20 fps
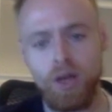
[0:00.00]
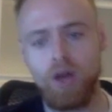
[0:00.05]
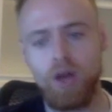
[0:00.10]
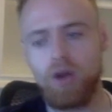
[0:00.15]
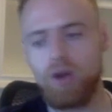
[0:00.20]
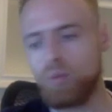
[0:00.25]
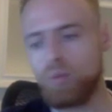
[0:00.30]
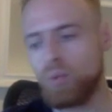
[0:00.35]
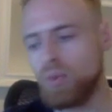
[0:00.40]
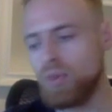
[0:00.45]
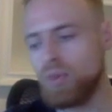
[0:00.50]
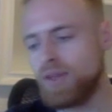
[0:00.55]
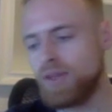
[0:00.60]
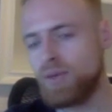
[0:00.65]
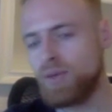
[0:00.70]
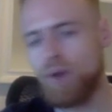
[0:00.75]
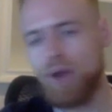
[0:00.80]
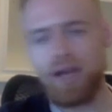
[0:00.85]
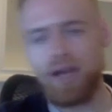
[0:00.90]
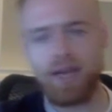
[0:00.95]
One thing you
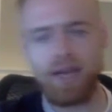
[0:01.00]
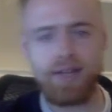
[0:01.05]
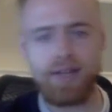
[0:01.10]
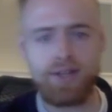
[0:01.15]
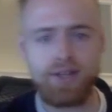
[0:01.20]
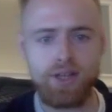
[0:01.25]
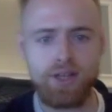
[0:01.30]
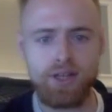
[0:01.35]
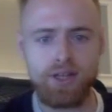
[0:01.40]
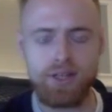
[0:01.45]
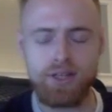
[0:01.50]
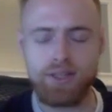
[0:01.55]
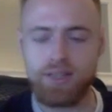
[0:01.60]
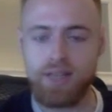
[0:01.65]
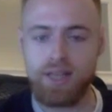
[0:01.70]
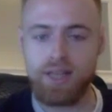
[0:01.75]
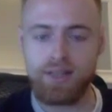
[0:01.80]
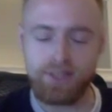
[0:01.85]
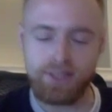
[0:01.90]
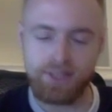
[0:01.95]
highlighted earlier
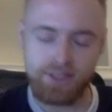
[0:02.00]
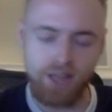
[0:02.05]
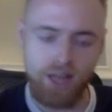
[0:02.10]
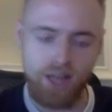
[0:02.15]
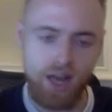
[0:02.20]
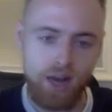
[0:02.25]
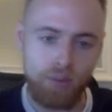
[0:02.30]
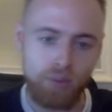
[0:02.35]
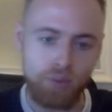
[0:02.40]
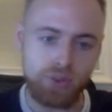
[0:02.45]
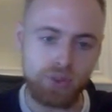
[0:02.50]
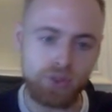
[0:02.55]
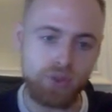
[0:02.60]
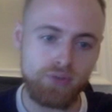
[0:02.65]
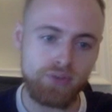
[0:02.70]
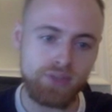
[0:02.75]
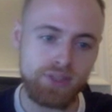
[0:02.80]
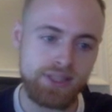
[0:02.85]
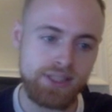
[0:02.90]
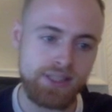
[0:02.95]
at the start was
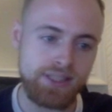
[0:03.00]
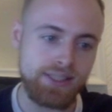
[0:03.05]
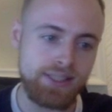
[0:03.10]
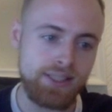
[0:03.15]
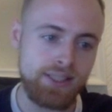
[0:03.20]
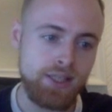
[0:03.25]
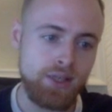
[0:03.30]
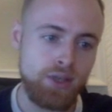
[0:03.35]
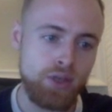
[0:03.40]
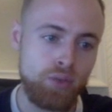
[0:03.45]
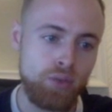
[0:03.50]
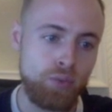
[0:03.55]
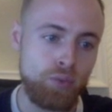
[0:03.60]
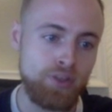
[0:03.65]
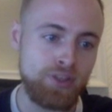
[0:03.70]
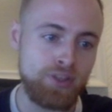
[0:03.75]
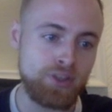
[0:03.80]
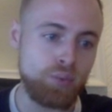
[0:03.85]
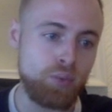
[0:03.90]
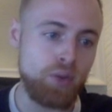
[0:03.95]
obviously the
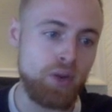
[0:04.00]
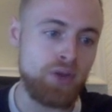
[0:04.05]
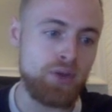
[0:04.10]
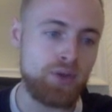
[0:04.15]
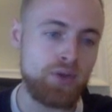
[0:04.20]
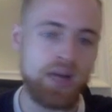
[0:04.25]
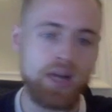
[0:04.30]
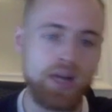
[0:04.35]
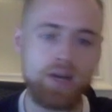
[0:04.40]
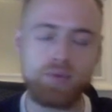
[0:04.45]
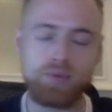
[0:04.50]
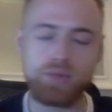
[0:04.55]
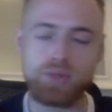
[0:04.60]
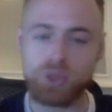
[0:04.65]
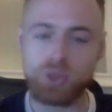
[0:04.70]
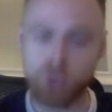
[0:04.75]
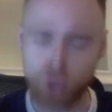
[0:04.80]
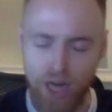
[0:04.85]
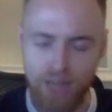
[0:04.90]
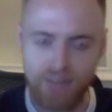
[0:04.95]
reason why you kind of was
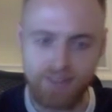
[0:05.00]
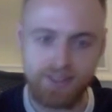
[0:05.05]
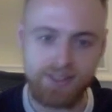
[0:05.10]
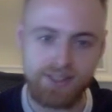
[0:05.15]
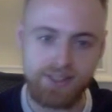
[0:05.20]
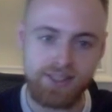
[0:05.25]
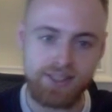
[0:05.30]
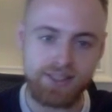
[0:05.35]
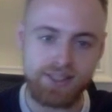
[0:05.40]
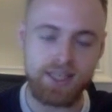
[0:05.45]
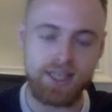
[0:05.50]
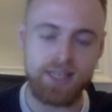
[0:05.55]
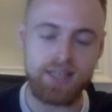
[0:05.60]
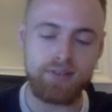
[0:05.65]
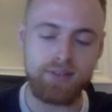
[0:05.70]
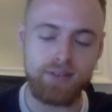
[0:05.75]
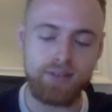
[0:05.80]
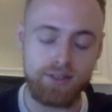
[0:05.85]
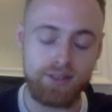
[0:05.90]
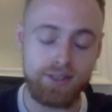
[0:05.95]
attracted to
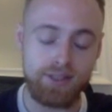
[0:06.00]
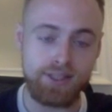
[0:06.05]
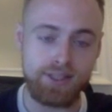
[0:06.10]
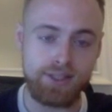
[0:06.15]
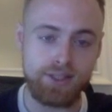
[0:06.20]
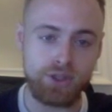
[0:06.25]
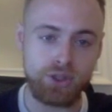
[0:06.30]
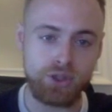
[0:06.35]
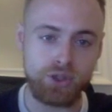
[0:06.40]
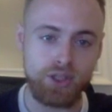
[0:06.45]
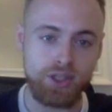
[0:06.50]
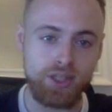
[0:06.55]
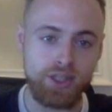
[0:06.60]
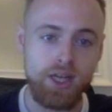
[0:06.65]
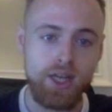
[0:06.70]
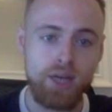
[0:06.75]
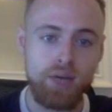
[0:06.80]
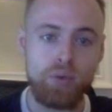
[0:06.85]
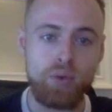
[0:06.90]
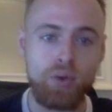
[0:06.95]
this industry
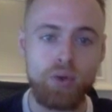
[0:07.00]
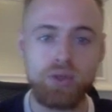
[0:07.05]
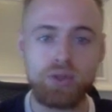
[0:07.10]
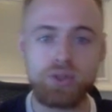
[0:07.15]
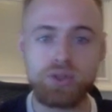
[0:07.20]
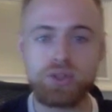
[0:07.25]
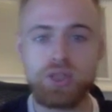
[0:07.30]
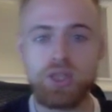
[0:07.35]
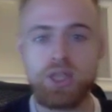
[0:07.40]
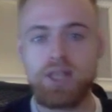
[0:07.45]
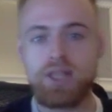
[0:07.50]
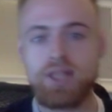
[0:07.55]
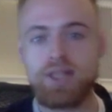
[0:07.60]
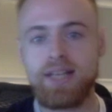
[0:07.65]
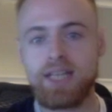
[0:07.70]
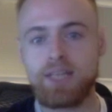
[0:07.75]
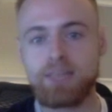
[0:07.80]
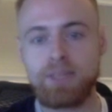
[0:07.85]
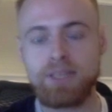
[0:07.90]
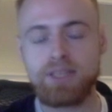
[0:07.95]
was the
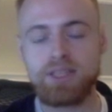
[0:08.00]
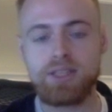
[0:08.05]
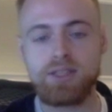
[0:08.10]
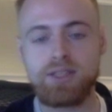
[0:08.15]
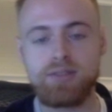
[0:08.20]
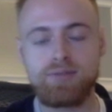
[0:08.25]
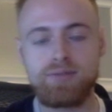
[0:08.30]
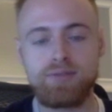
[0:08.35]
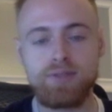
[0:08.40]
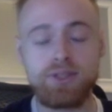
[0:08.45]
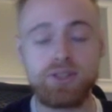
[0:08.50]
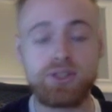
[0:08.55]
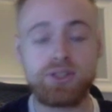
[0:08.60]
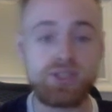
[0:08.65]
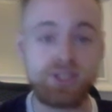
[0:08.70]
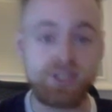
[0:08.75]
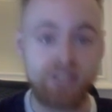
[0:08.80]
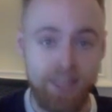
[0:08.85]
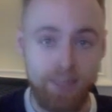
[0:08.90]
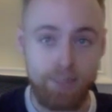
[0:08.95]
aspect of the
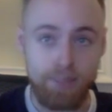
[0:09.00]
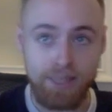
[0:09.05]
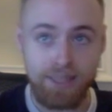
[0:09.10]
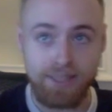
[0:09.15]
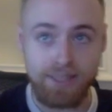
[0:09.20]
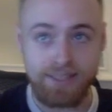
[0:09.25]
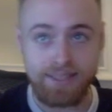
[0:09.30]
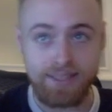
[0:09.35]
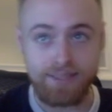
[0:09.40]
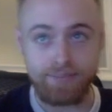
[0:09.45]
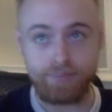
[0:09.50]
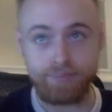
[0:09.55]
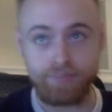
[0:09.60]
sustainability.